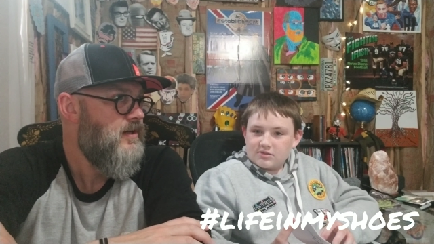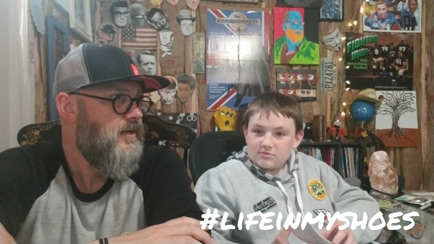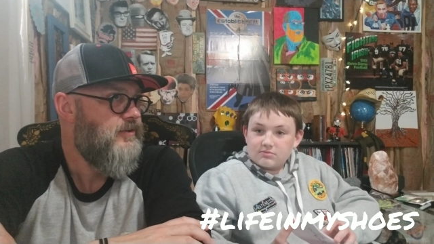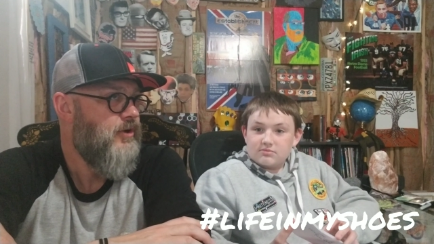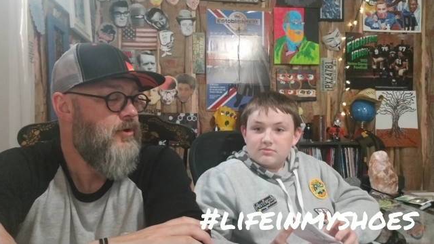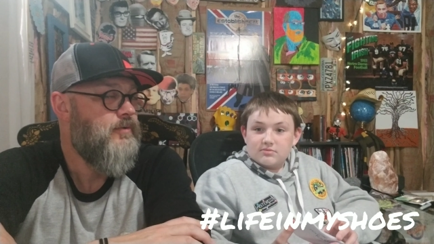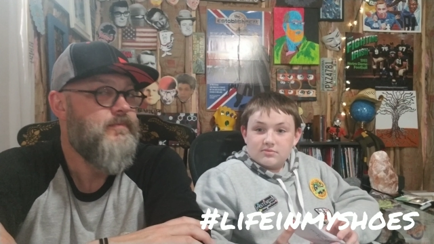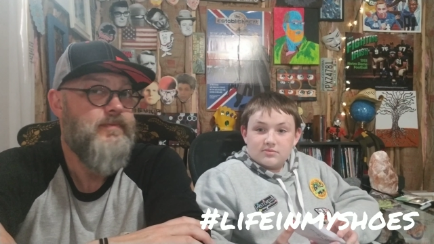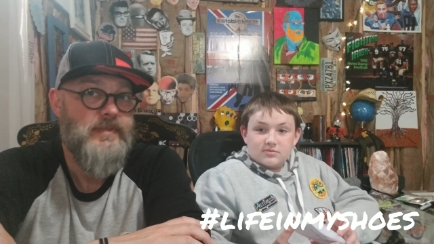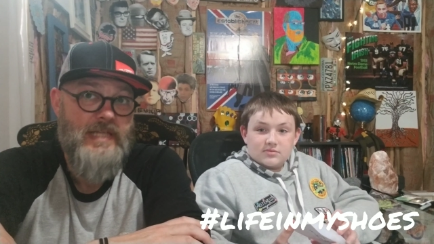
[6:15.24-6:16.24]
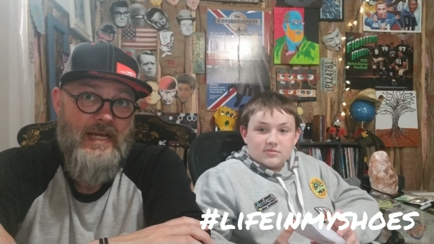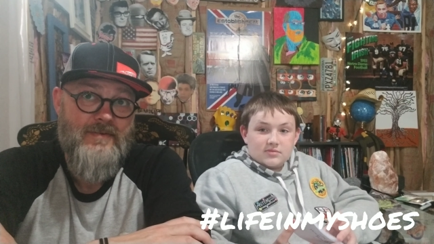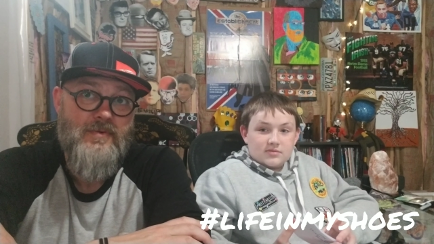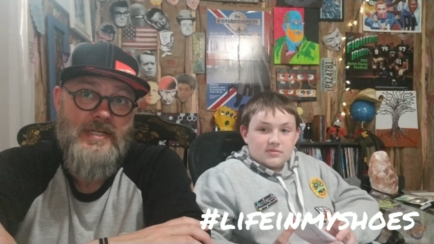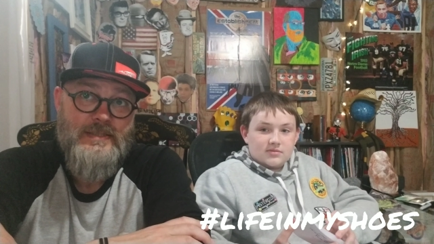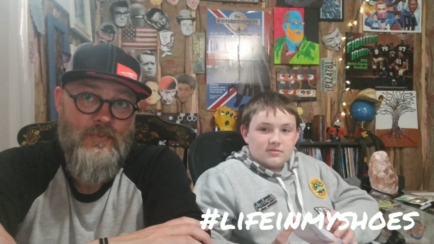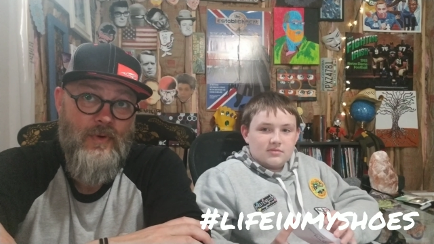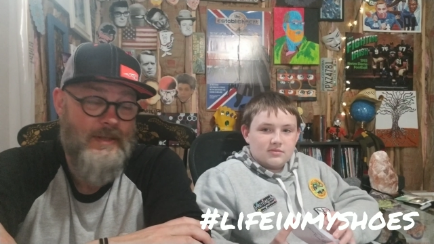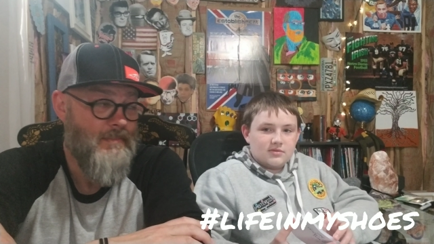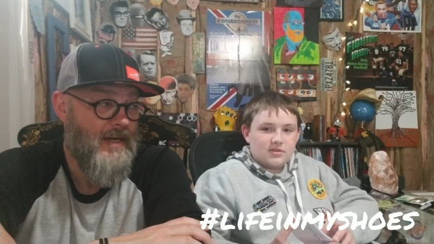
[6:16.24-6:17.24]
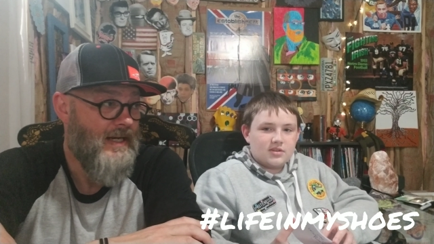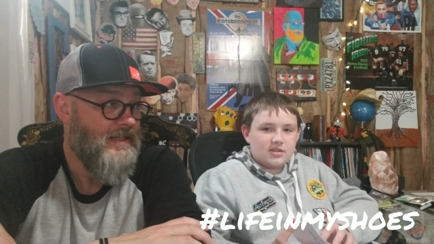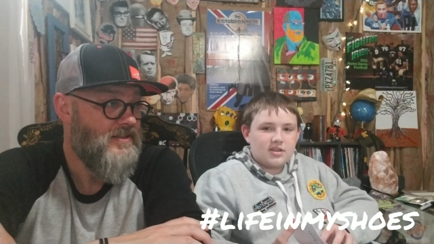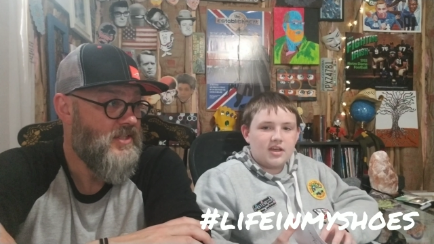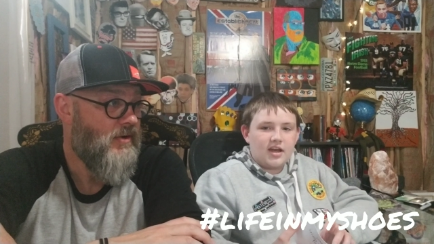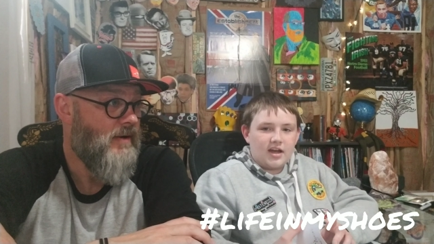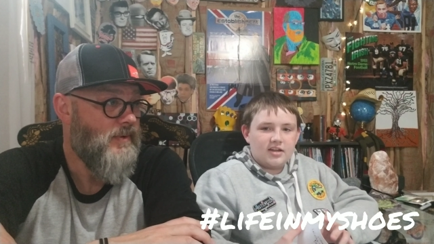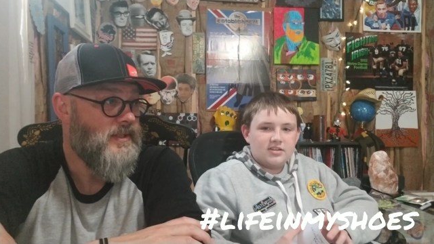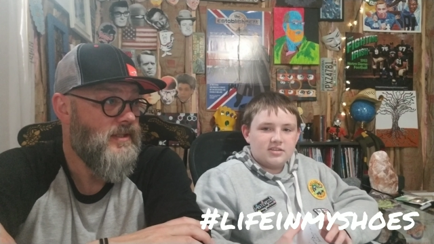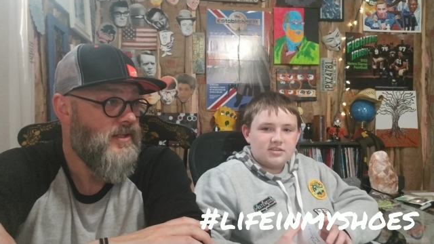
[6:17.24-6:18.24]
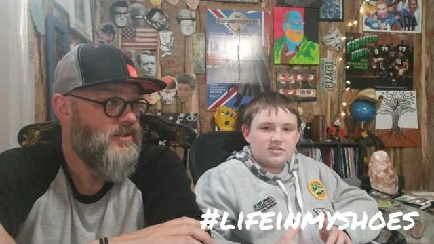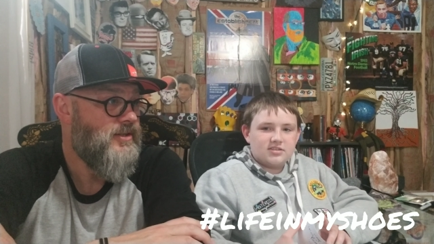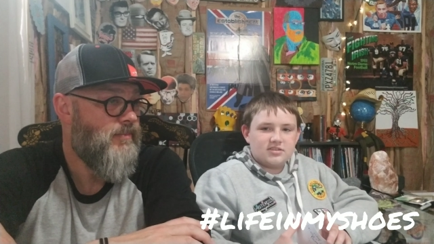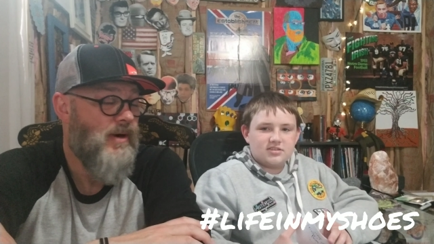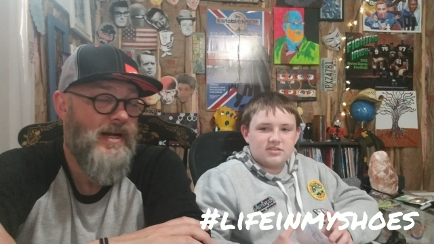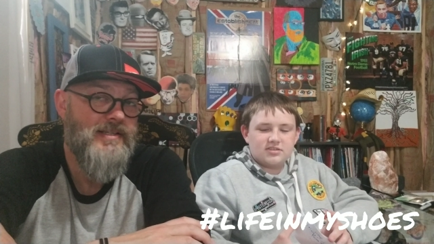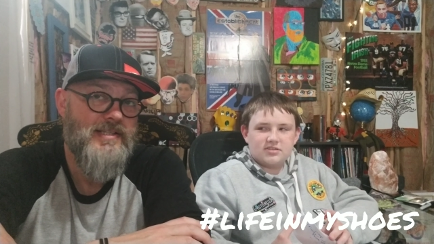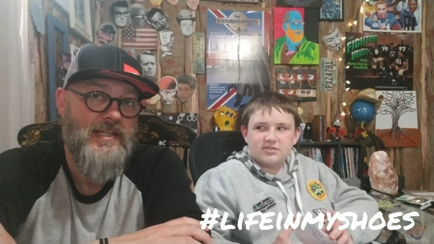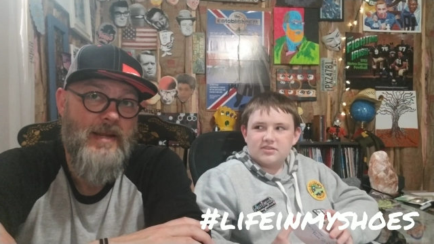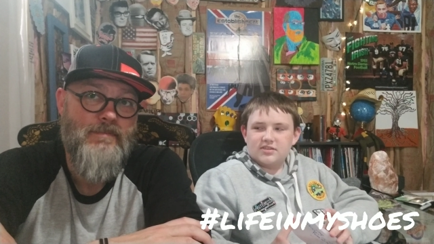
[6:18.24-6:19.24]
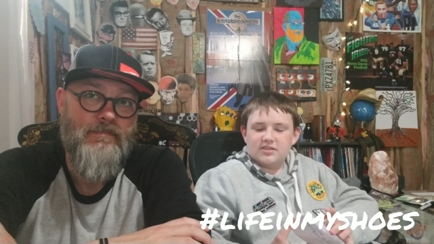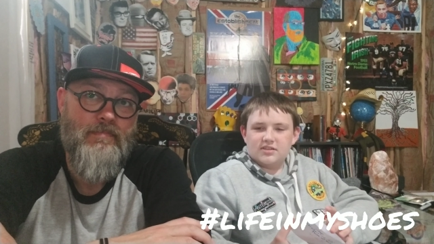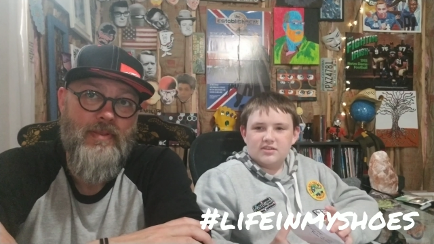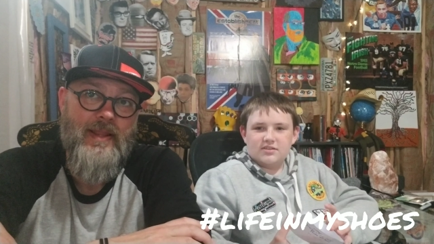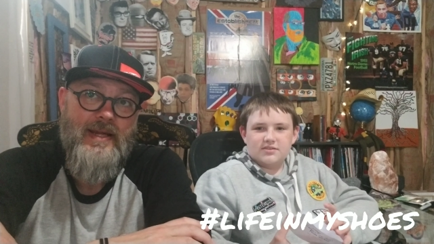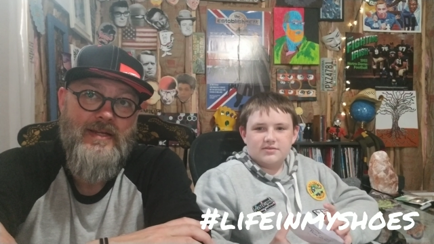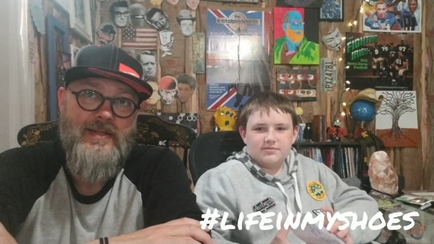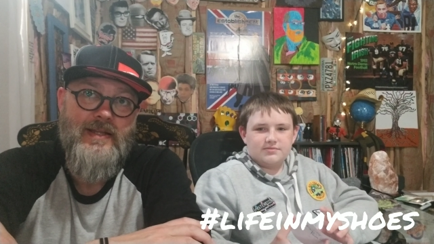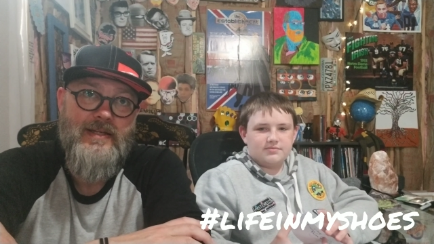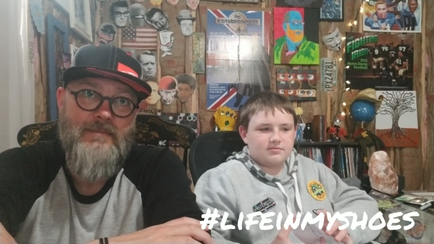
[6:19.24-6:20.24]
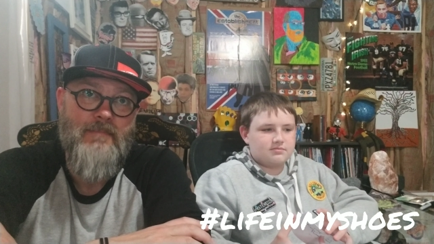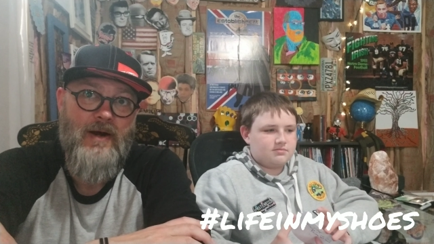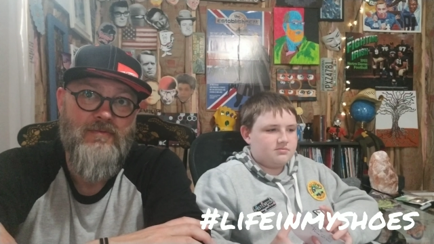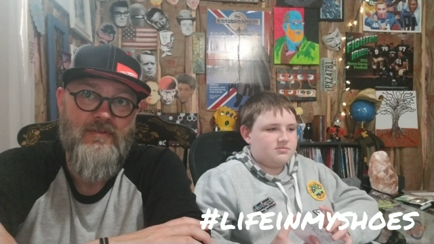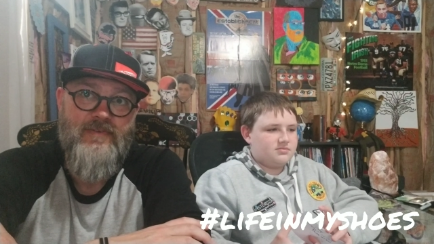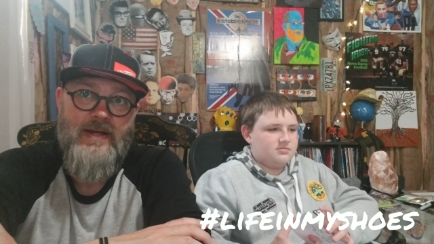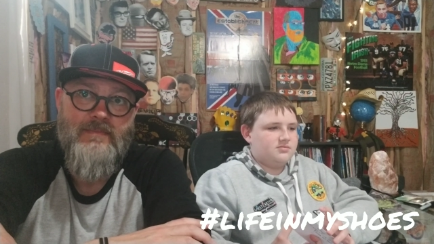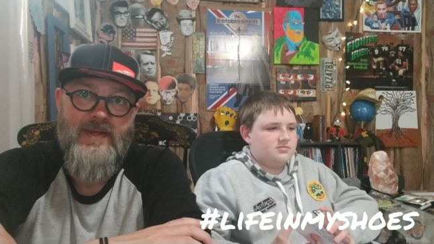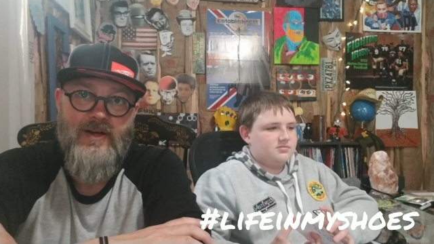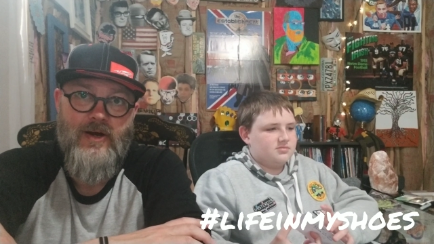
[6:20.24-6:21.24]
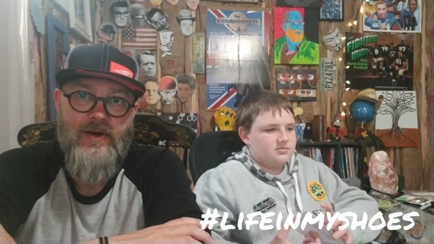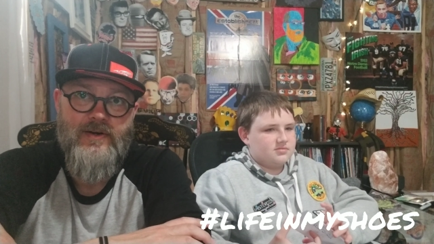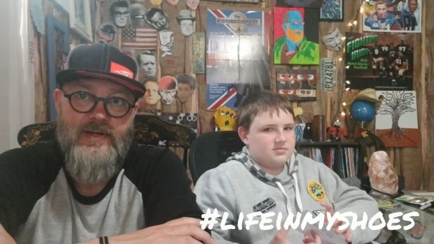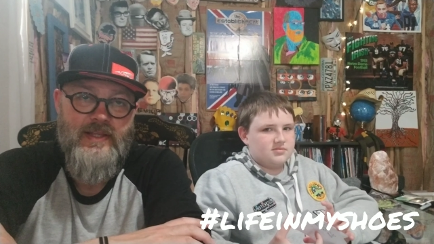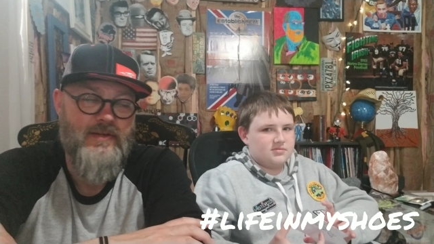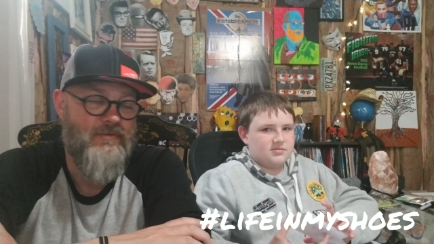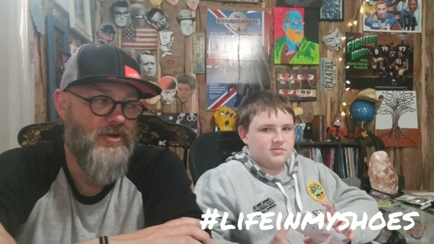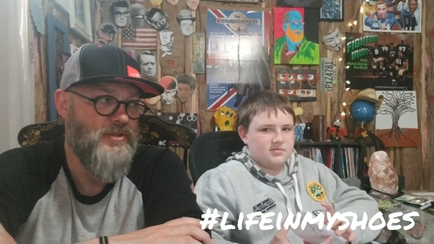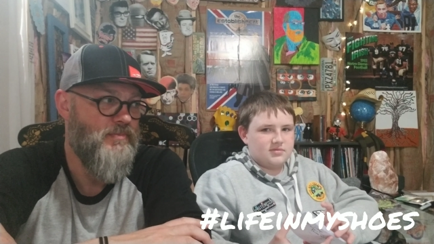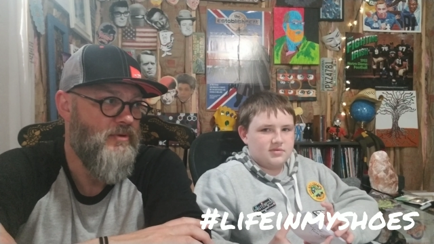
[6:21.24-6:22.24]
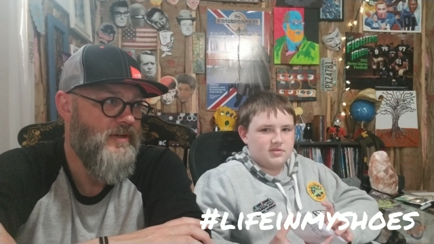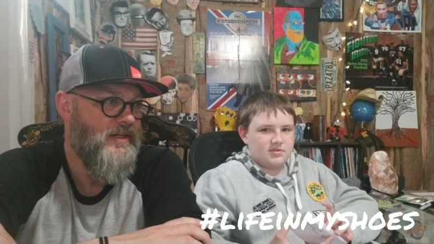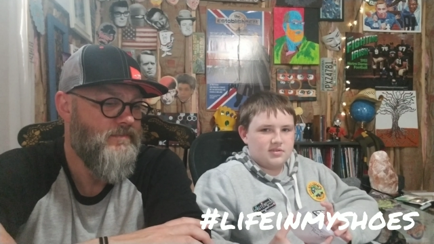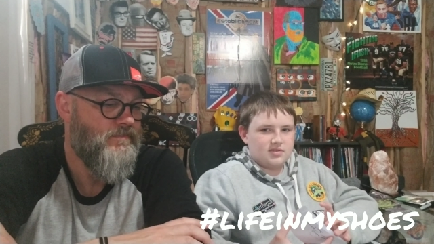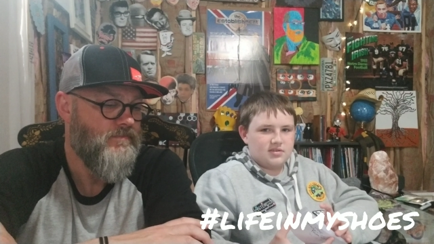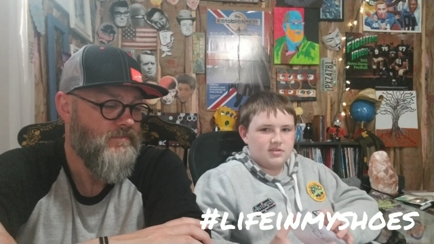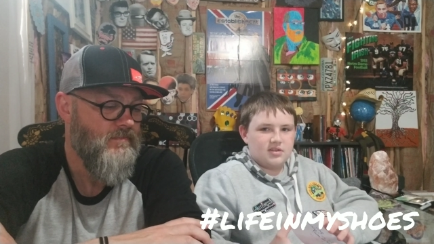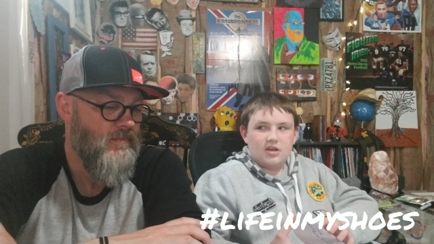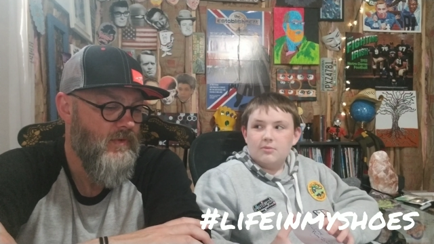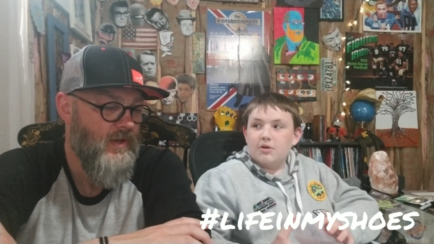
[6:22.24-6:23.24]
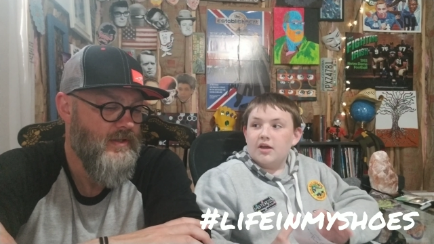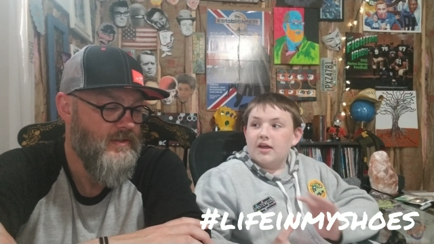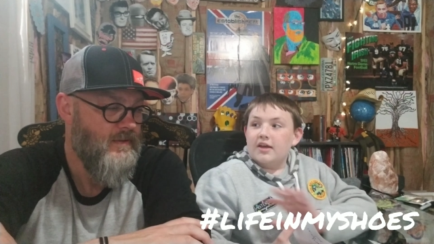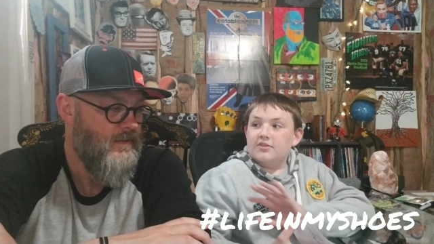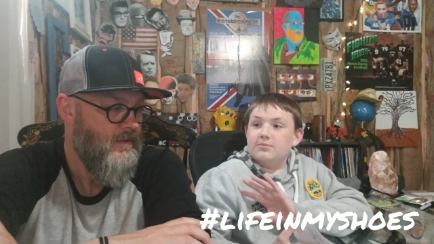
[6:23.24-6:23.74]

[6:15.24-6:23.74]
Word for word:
Speaker 1: So that was one of mine. So I was a little surprised that they played the Marvel family card in the first movie.
Speaker 2: But as